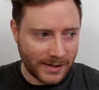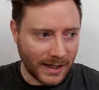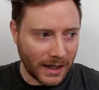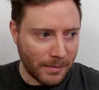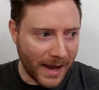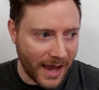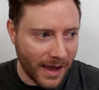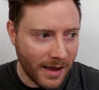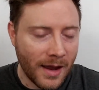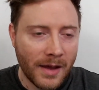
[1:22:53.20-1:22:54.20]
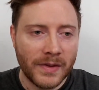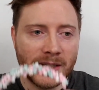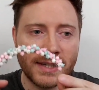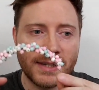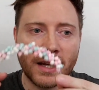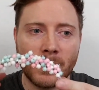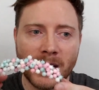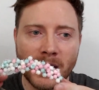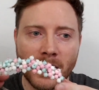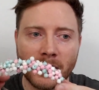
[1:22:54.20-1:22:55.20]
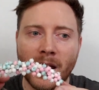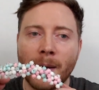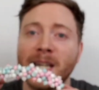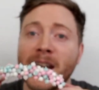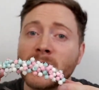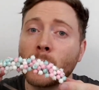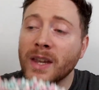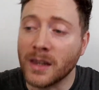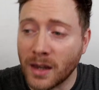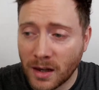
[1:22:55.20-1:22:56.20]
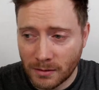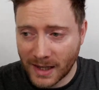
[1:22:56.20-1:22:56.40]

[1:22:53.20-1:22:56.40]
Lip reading: Stick it in my hair. This is going to be coming next week.